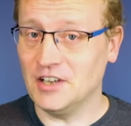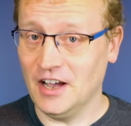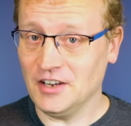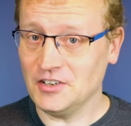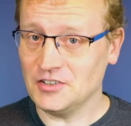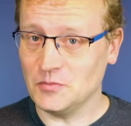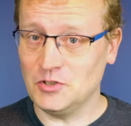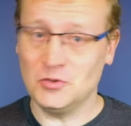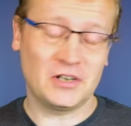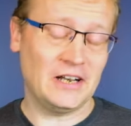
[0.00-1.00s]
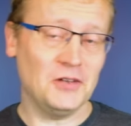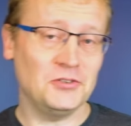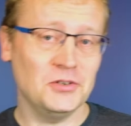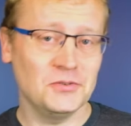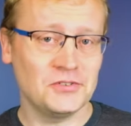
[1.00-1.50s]
garnish with your cloud
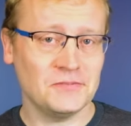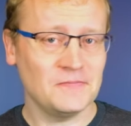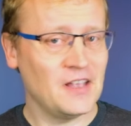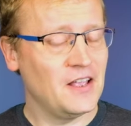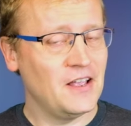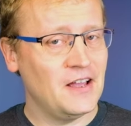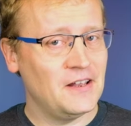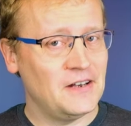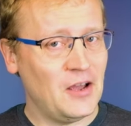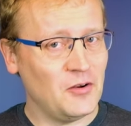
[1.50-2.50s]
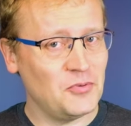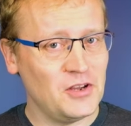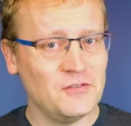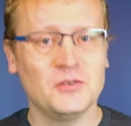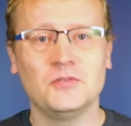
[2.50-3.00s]
juice? Now in
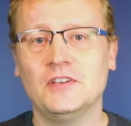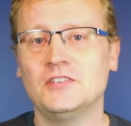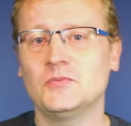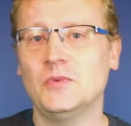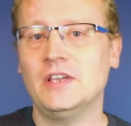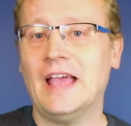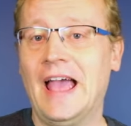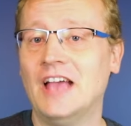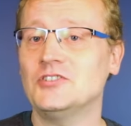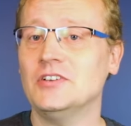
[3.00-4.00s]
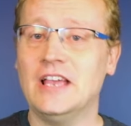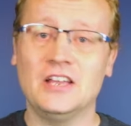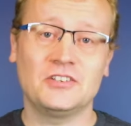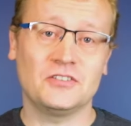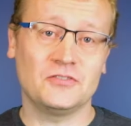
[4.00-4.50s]
preview, this week Azure
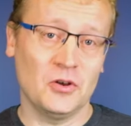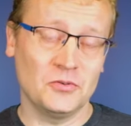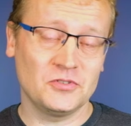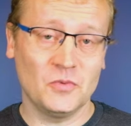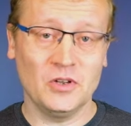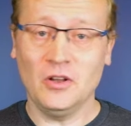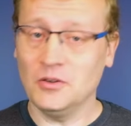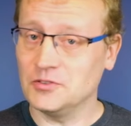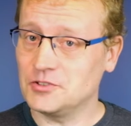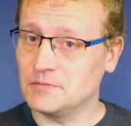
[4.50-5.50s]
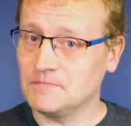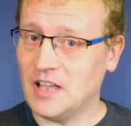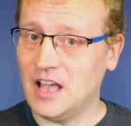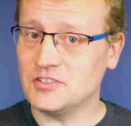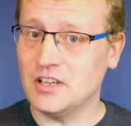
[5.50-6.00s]
Edge Zones were launched.
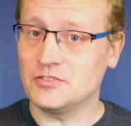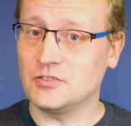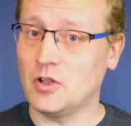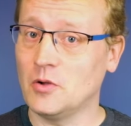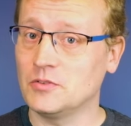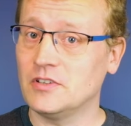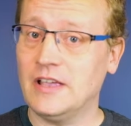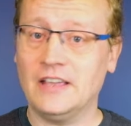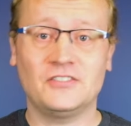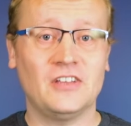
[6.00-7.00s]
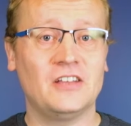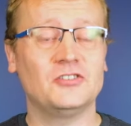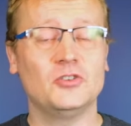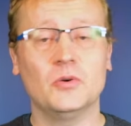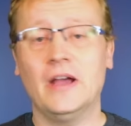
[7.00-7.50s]
Azure Edge Zones
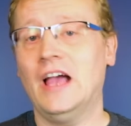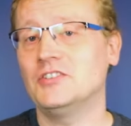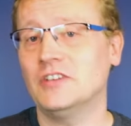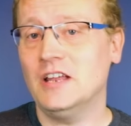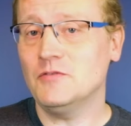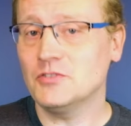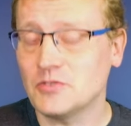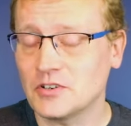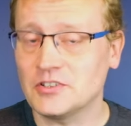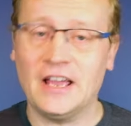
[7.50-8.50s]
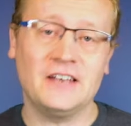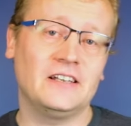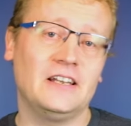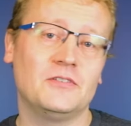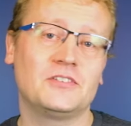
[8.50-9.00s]
extends your Azure infrastructure and
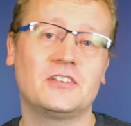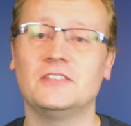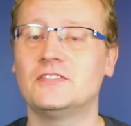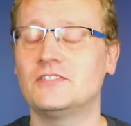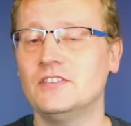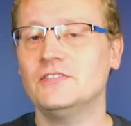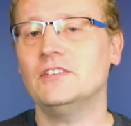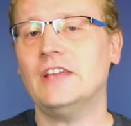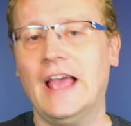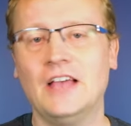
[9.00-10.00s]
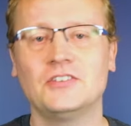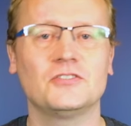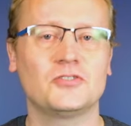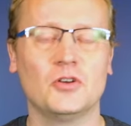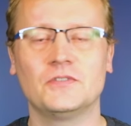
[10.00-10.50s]
delivers consistent Azure
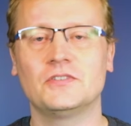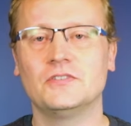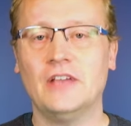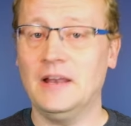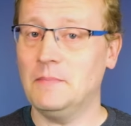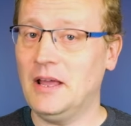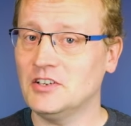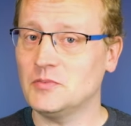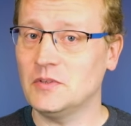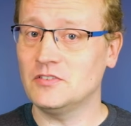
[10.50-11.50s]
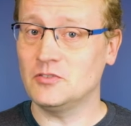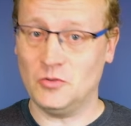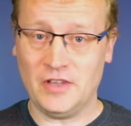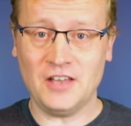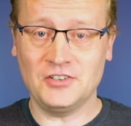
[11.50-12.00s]
services and management to
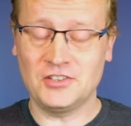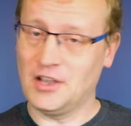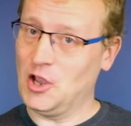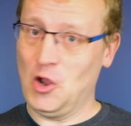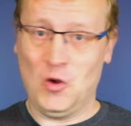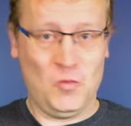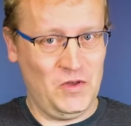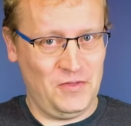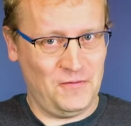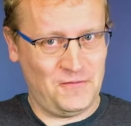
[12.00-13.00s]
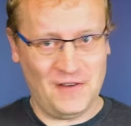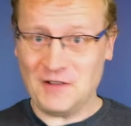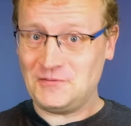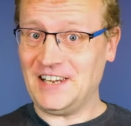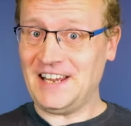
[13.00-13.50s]
the edge with
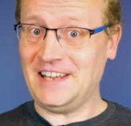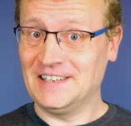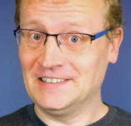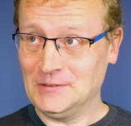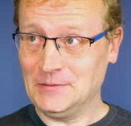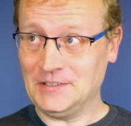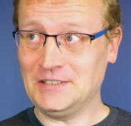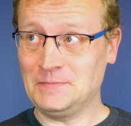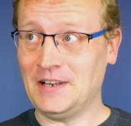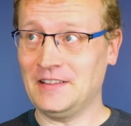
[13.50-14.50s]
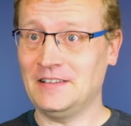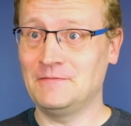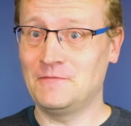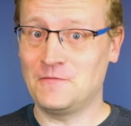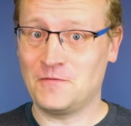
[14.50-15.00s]
5G, which is better
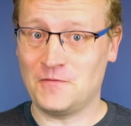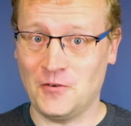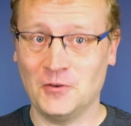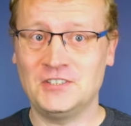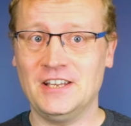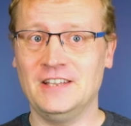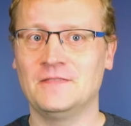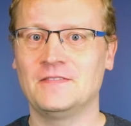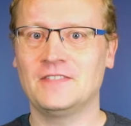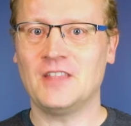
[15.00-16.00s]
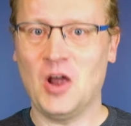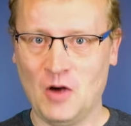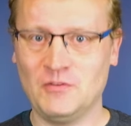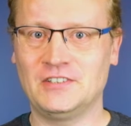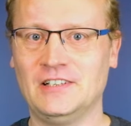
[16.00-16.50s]
than 4G,
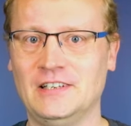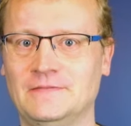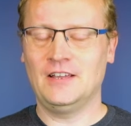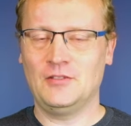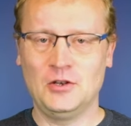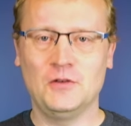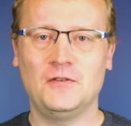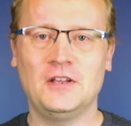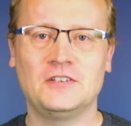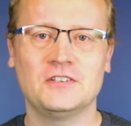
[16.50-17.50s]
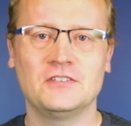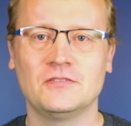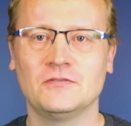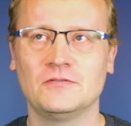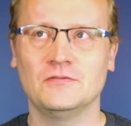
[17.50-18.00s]
obviously. The new features
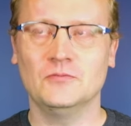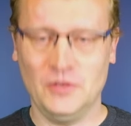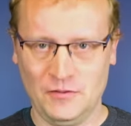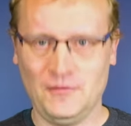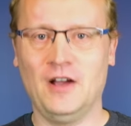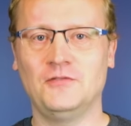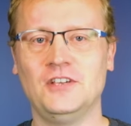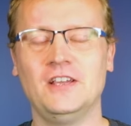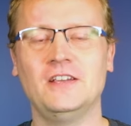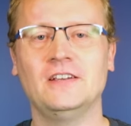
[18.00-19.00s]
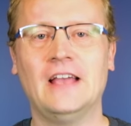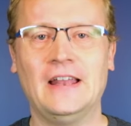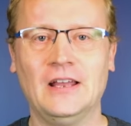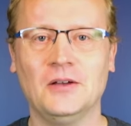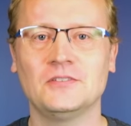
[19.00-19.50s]
with 5G
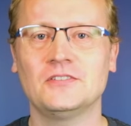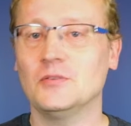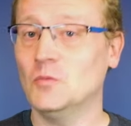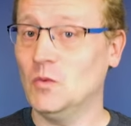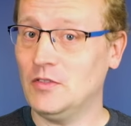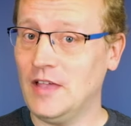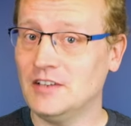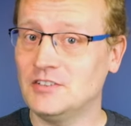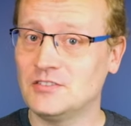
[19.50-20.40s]
announced with Edge